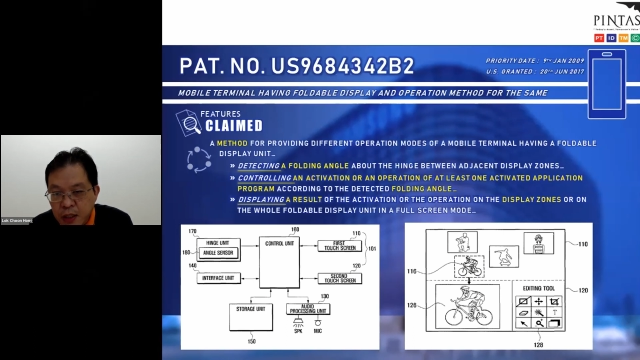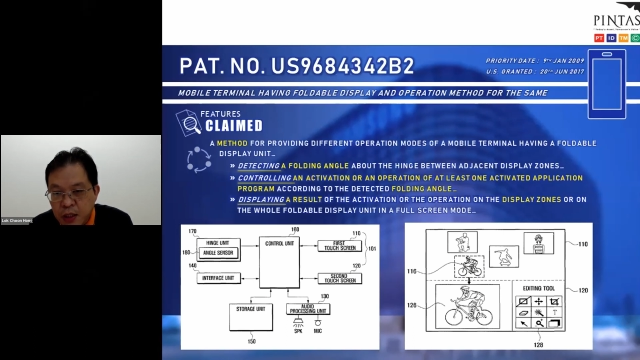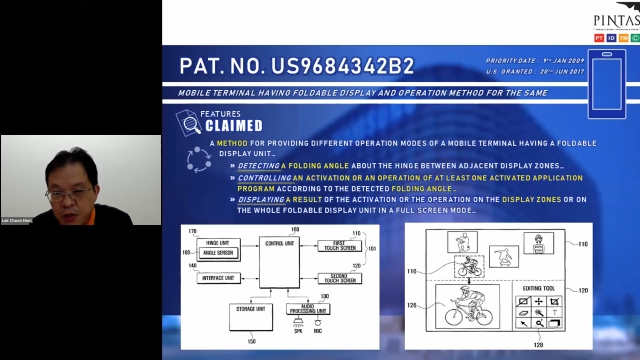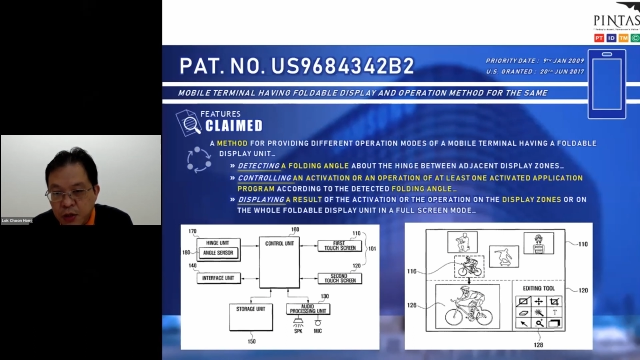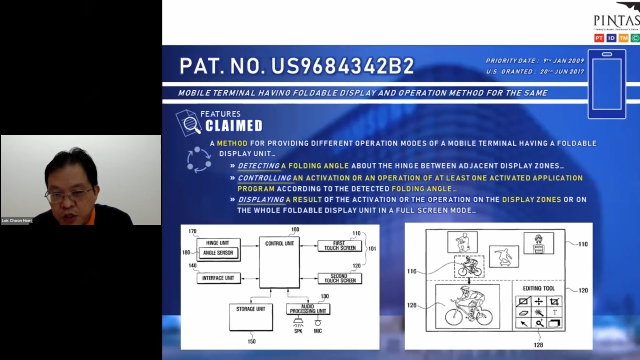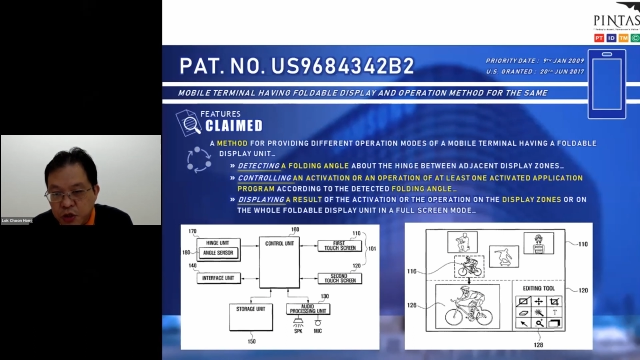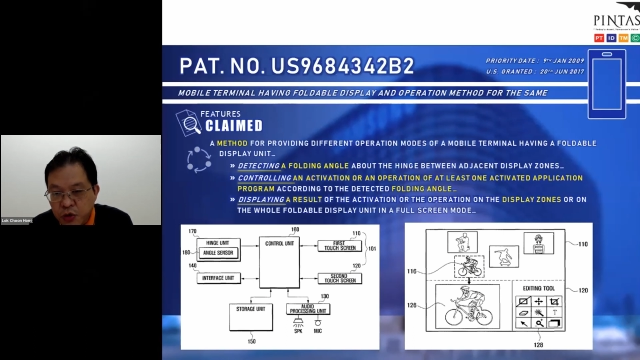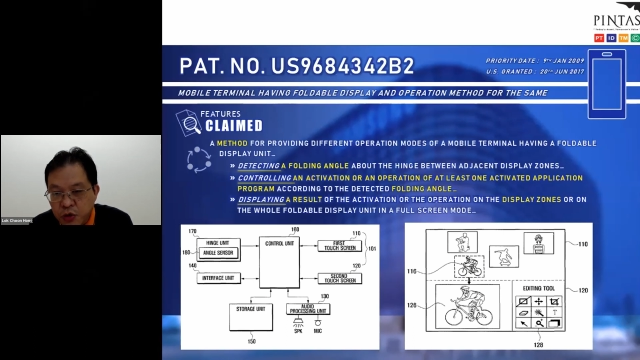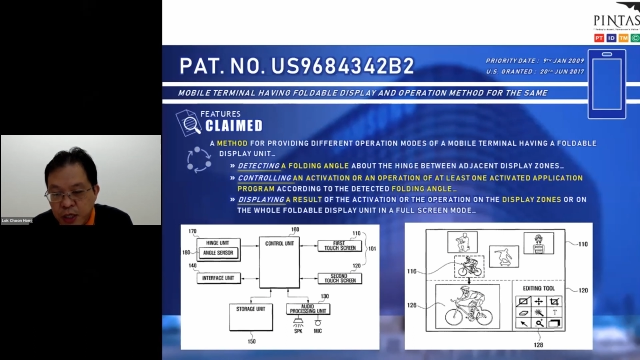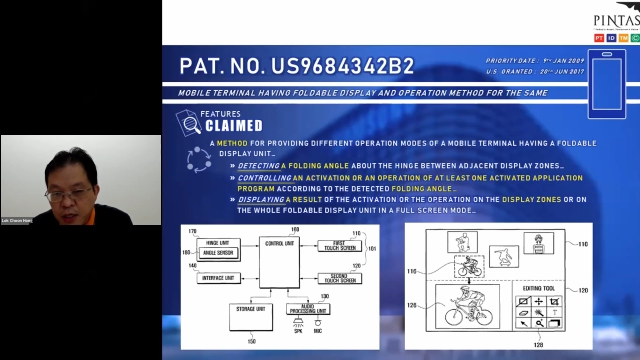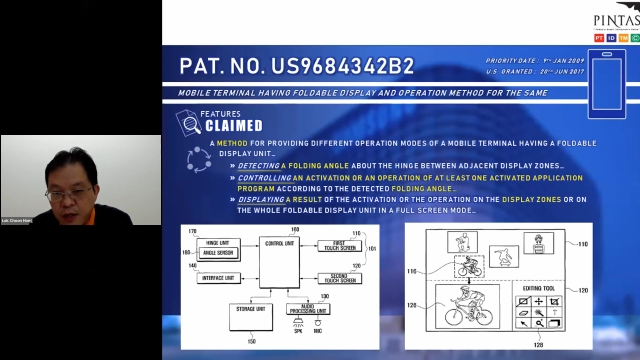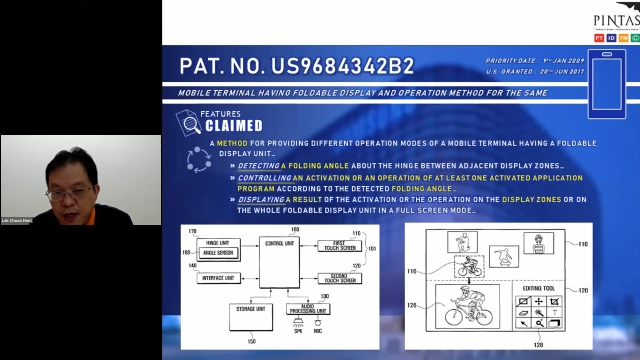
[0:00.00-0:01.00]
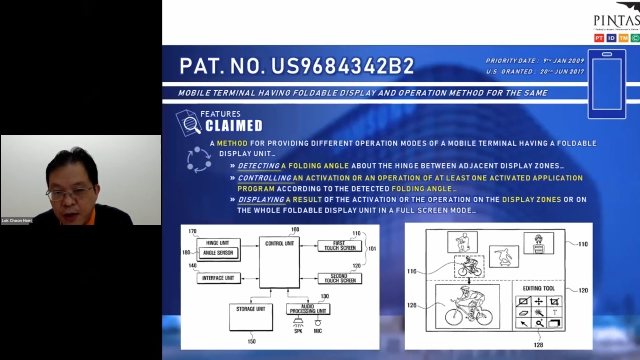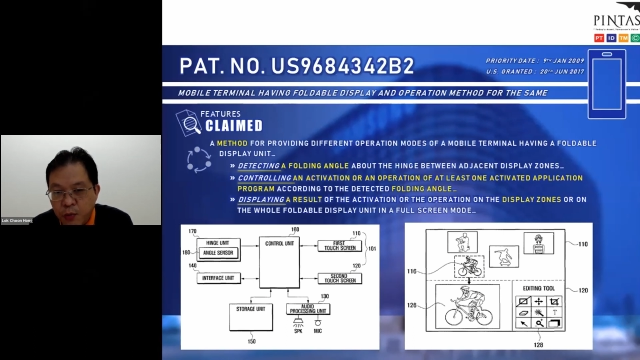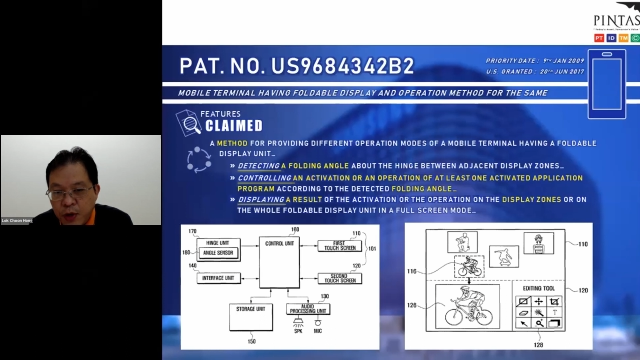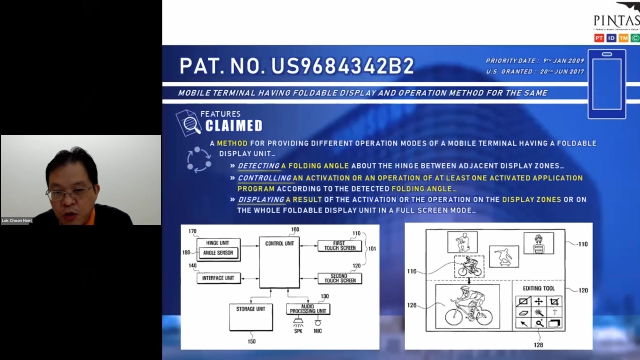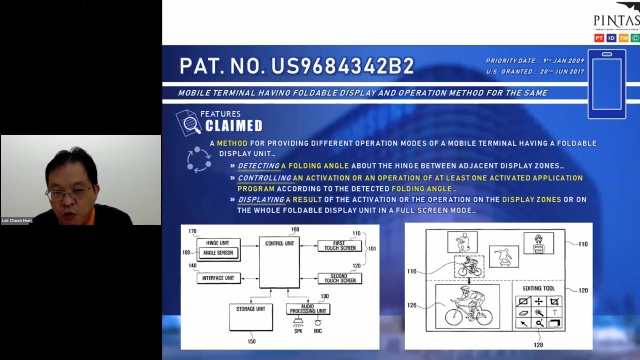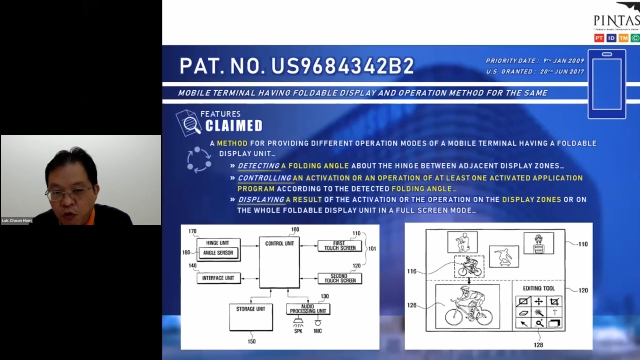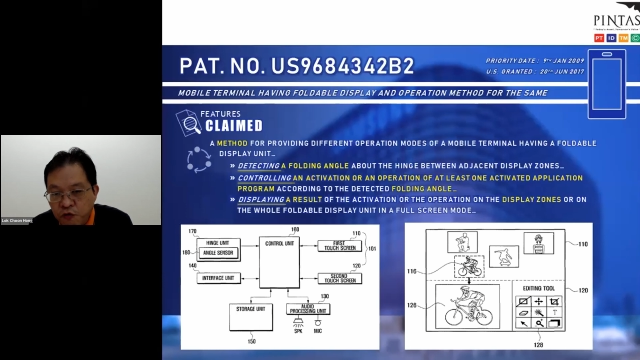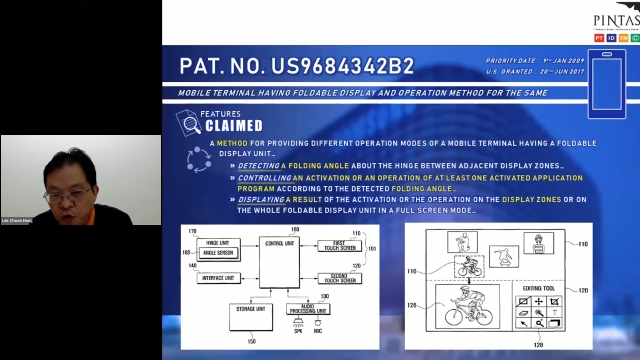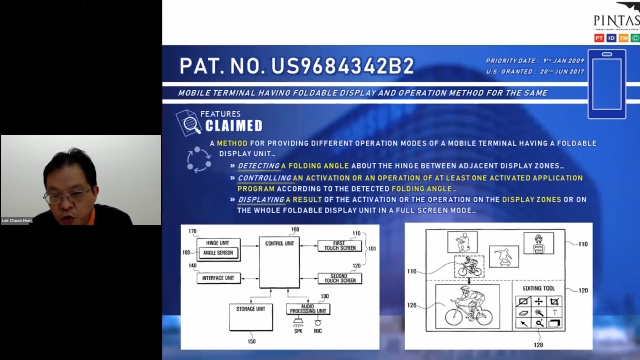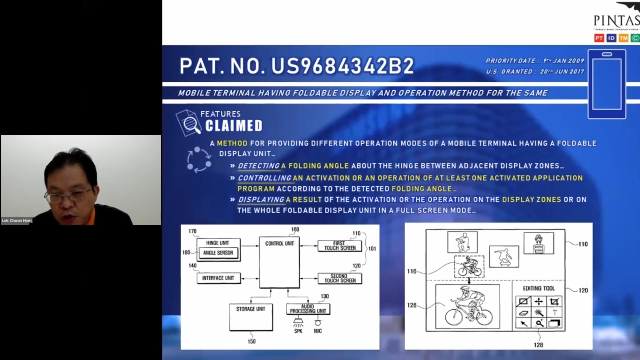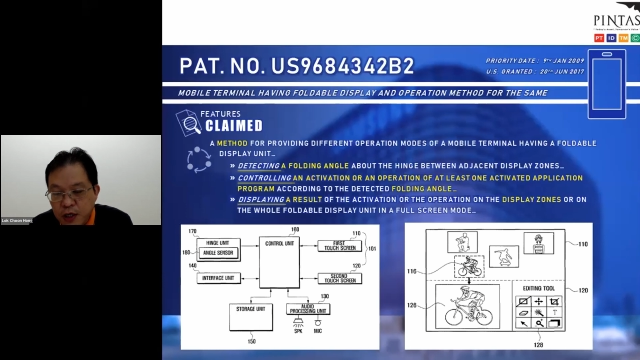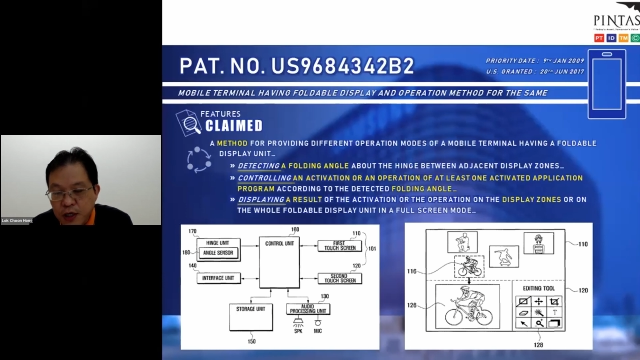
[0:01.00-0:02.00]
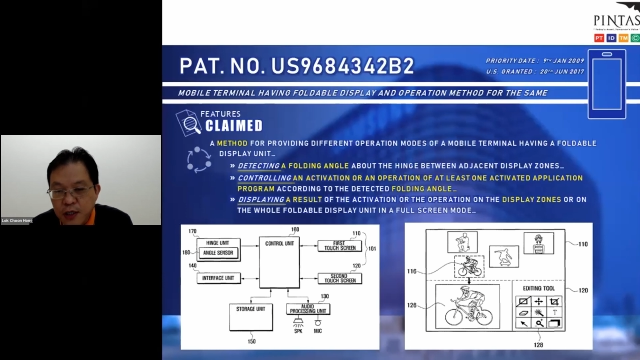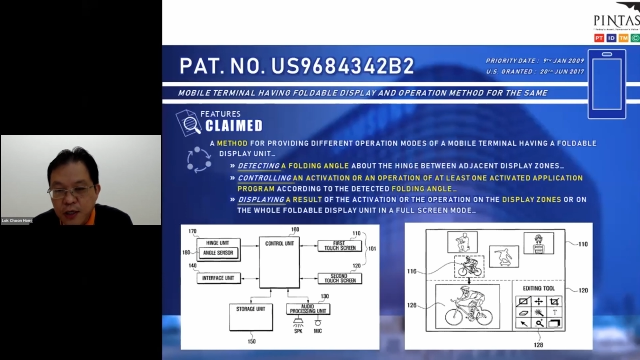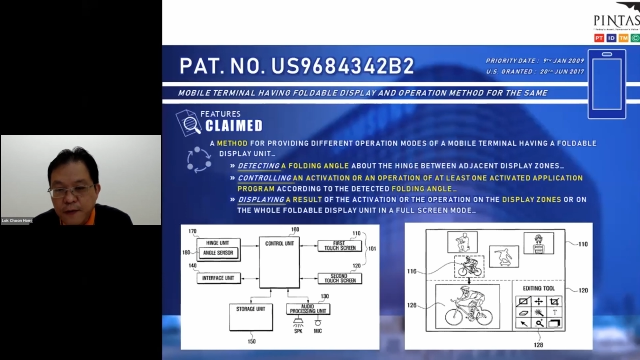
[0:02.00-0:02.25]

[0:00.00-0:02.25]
in your screen. And when you fold,